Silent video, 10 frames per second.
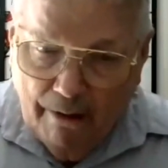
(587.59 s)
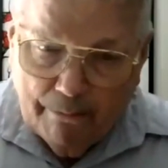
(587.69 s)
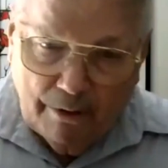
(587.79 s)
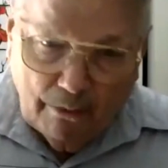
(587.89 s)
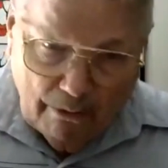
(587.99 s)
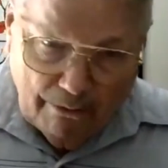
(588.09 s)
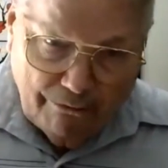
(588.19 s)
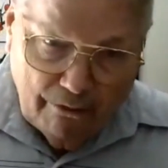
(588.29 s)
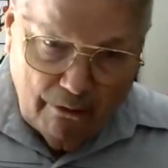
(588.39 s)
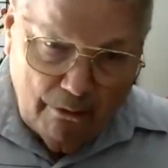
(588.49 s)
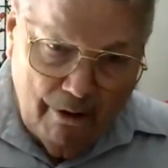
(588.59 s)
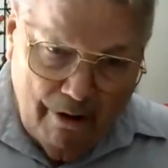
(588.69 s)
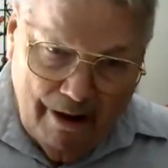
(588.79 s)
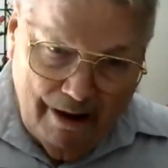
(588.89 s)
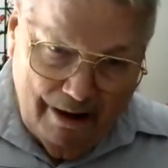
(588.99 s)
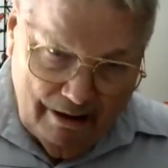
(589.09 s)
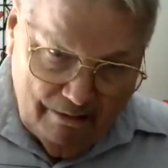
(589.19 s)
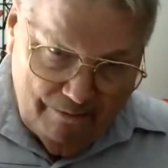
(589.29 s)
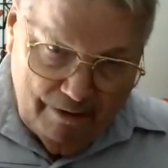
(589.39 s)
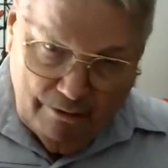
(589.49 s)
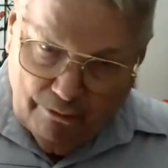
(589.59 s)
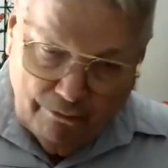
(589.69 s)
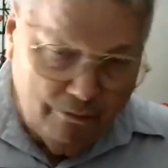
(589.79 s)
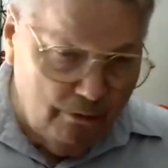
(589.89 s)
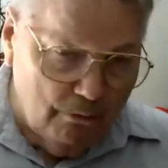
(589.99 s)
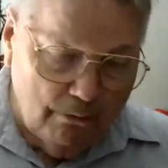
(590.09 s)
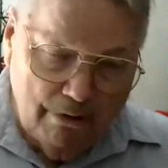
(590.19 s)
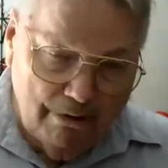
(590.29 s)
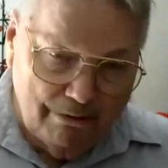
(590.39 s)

but also individuals who